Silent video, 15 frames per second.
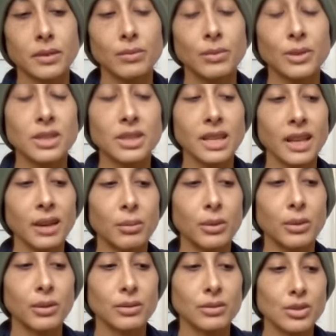And for today,
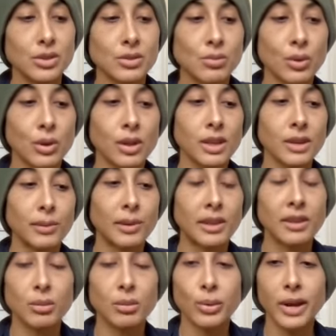we're just working
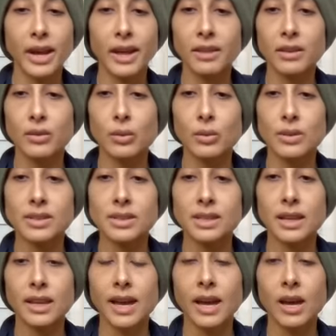with the breath,
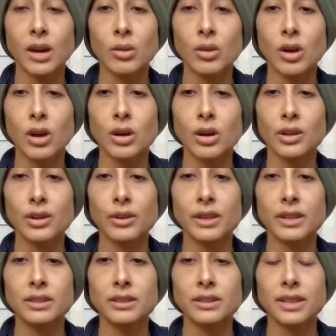noticing how long your
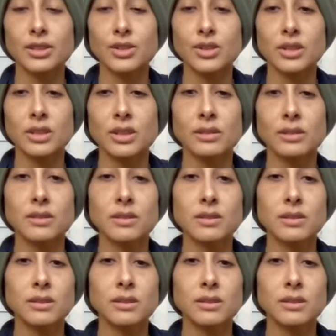inhalation is,